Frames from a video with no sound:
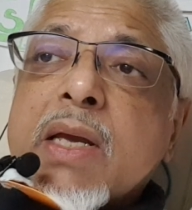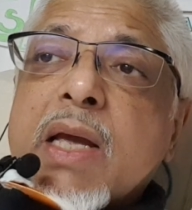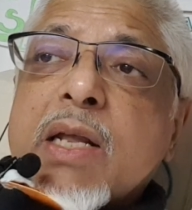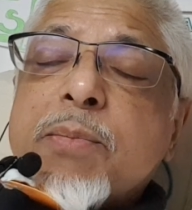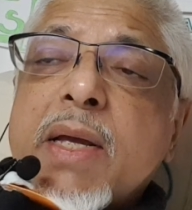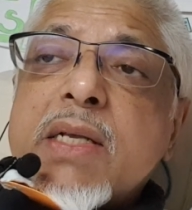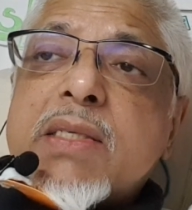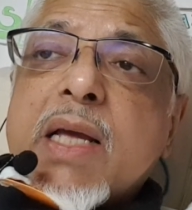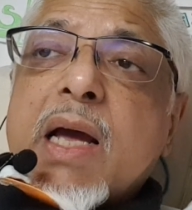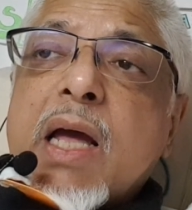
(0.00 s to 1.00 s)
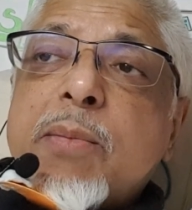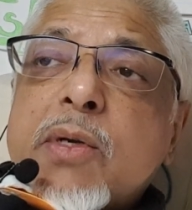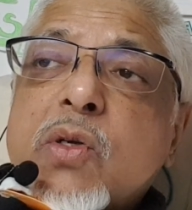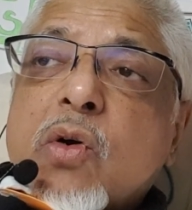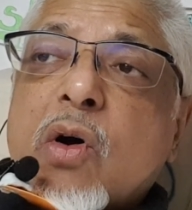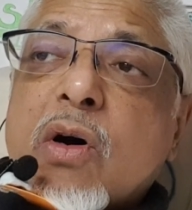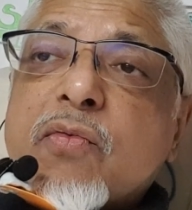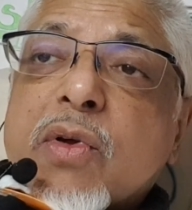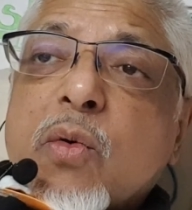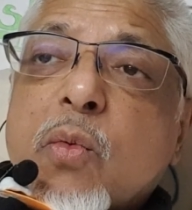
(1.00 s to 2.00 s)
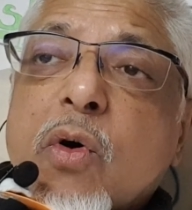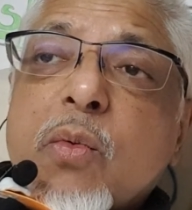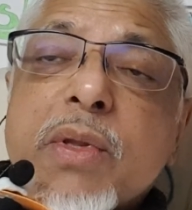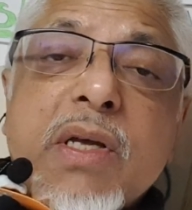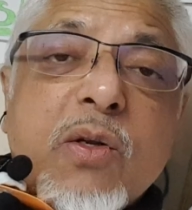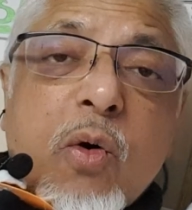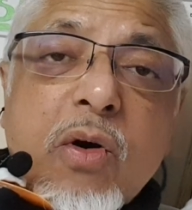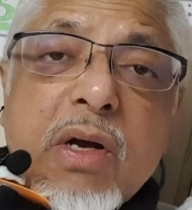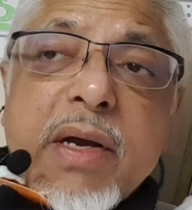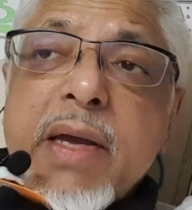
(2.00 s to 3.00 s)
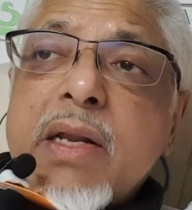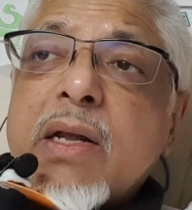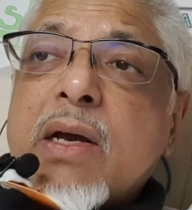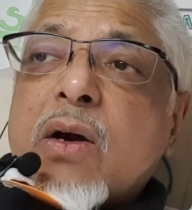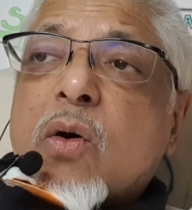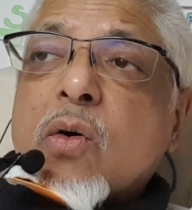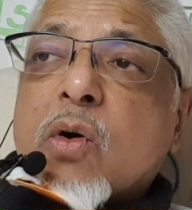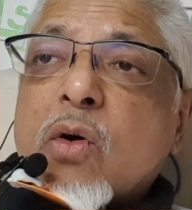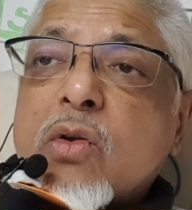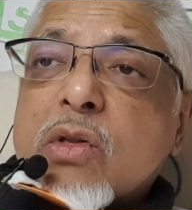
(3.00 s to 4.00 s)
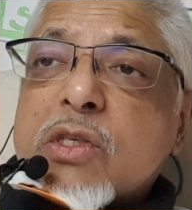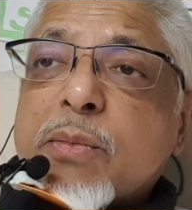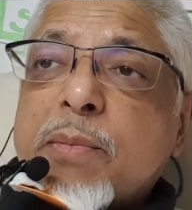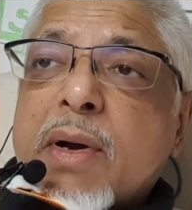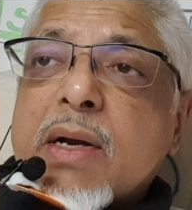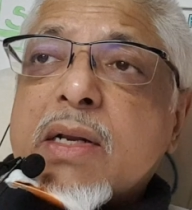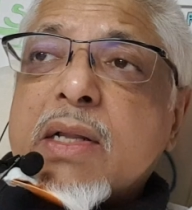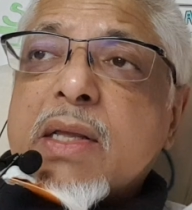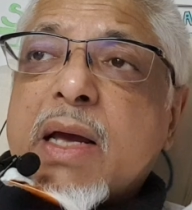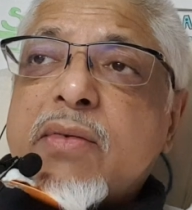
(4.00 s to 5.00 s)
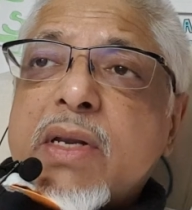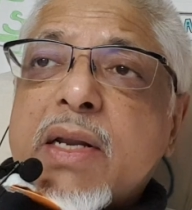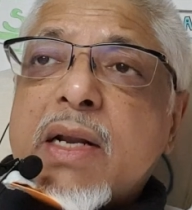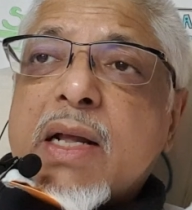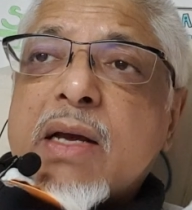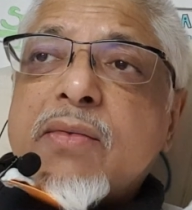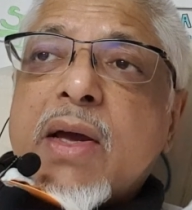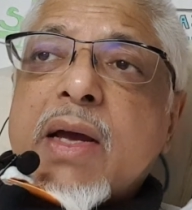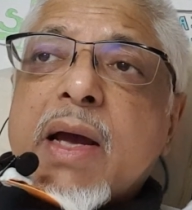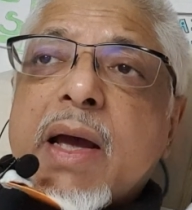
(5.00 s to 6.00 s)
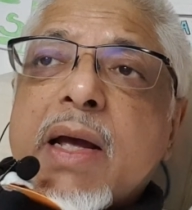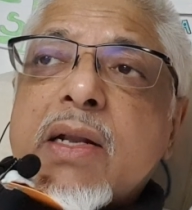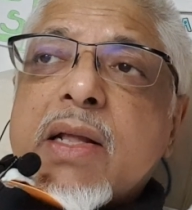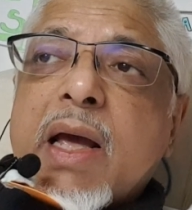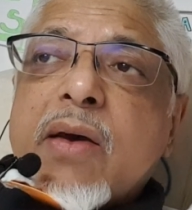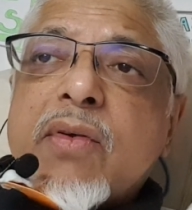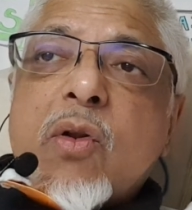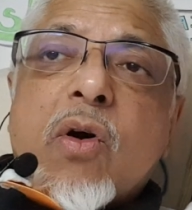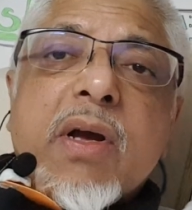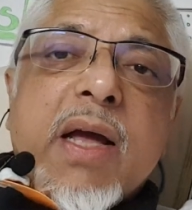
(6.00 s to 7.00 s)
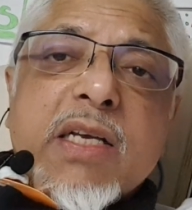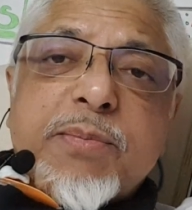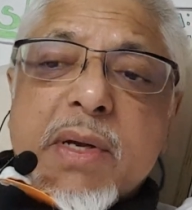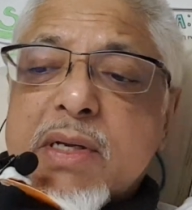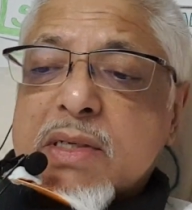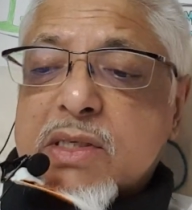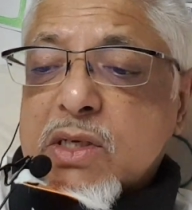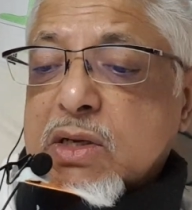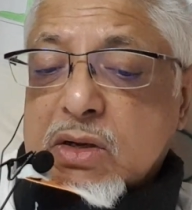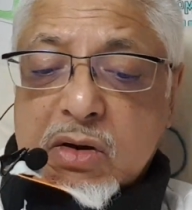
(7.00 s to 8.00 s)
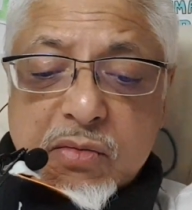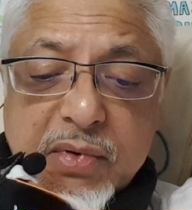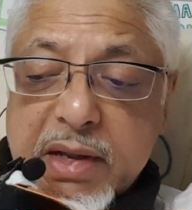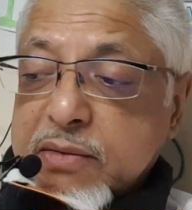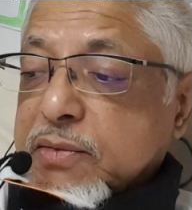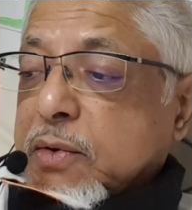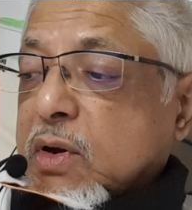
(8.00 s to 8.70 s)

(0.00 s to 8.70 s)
It means they are able to go out for a walk with their dog again or go to the supermarket in their everyday life, and they have a longer expectancy of life.